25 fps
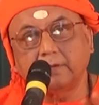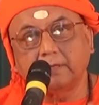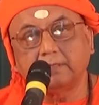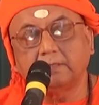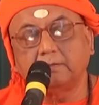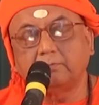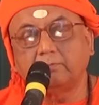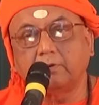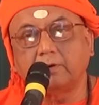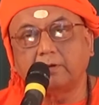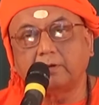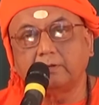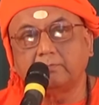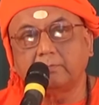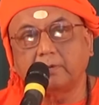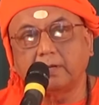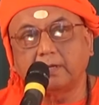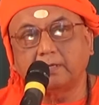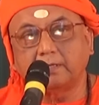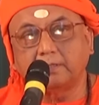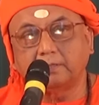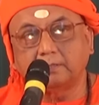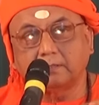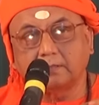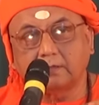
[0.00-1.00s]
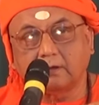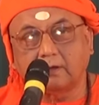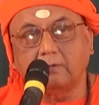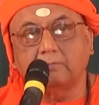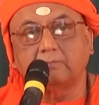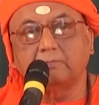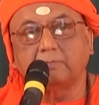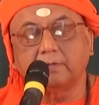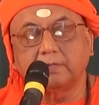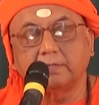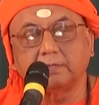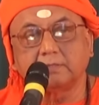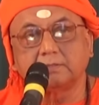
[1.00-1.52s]
by the body-mind
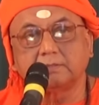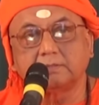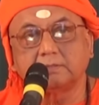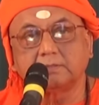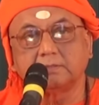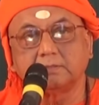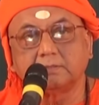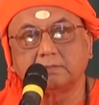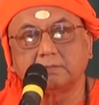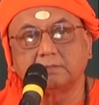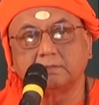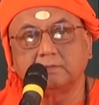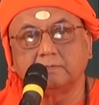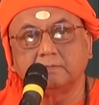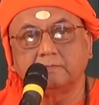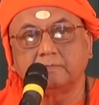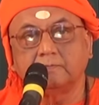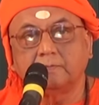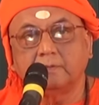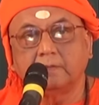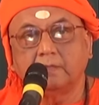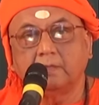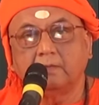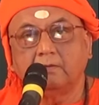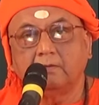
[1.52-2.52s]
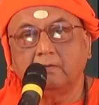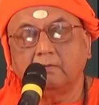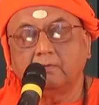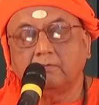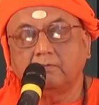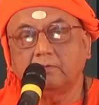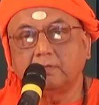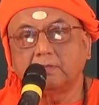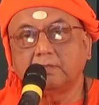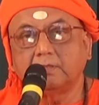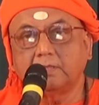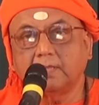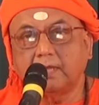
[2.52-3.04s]
complex.
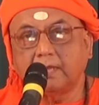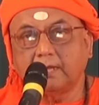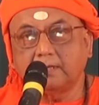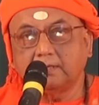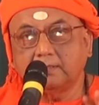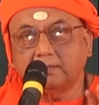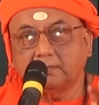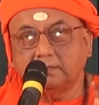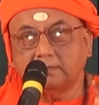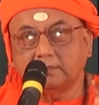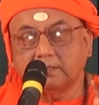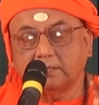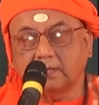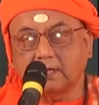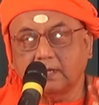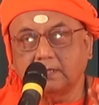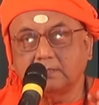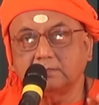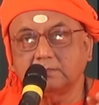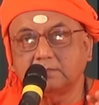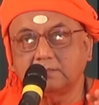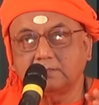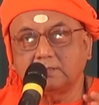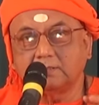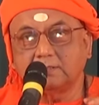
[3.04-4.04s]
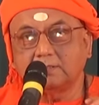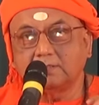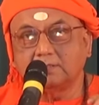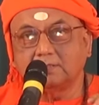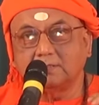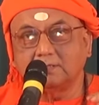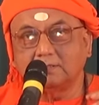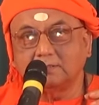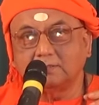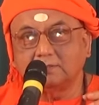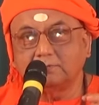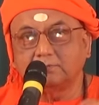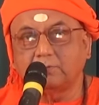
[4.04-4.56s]
With that
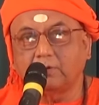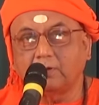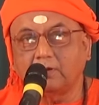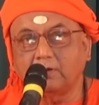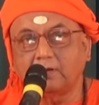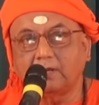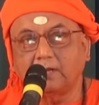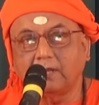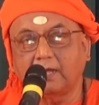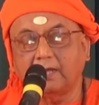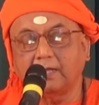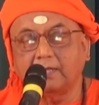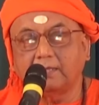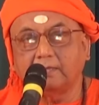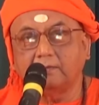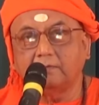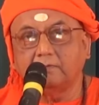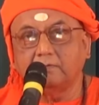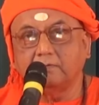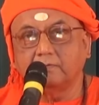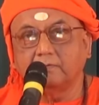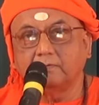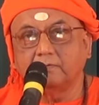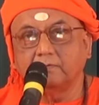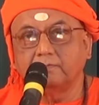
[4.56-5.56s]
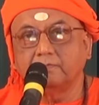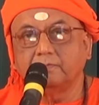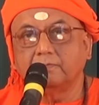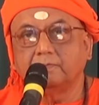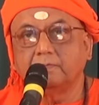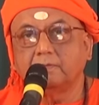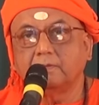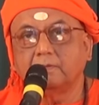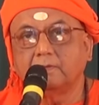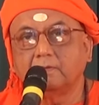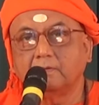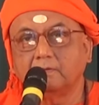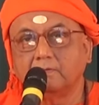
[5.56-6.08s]
constricted small I,
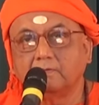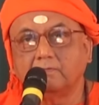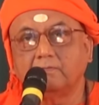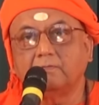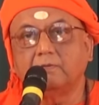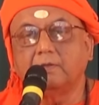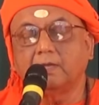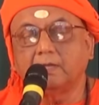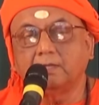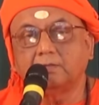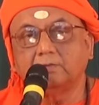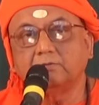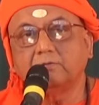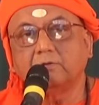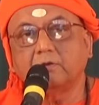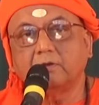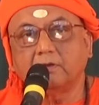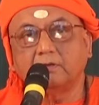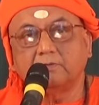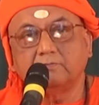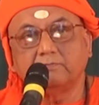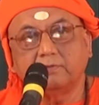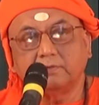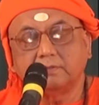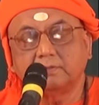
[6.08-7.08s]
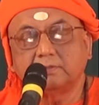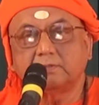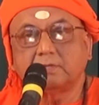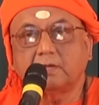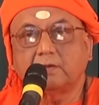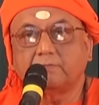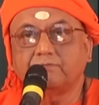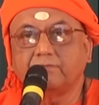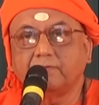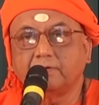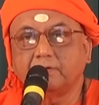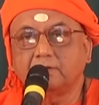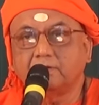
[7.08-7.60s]
we enjoy, we
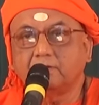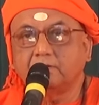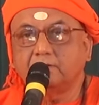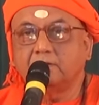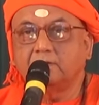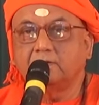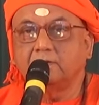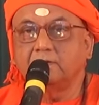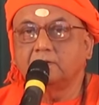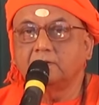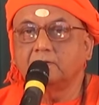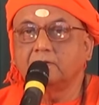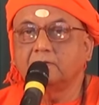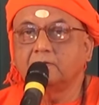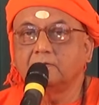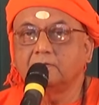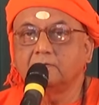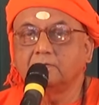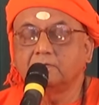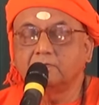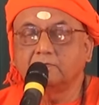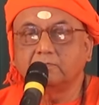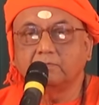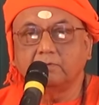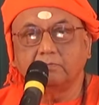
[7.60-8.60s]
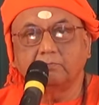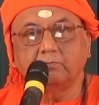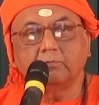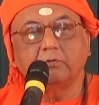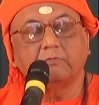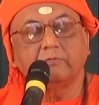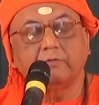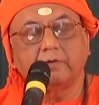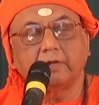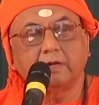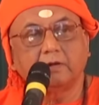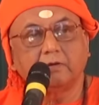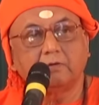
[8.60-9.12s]
suffer, we
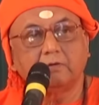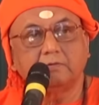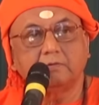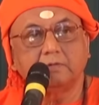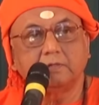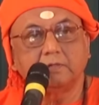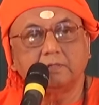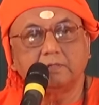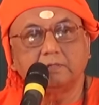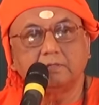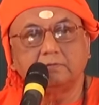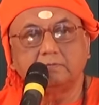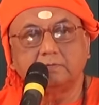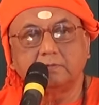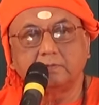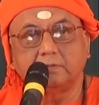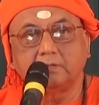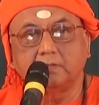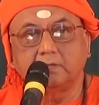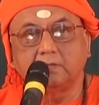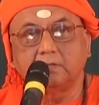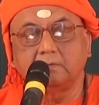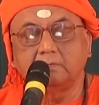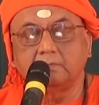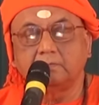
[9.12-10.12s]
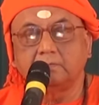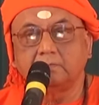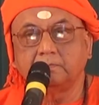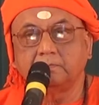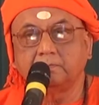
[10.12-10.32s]
move around in the world.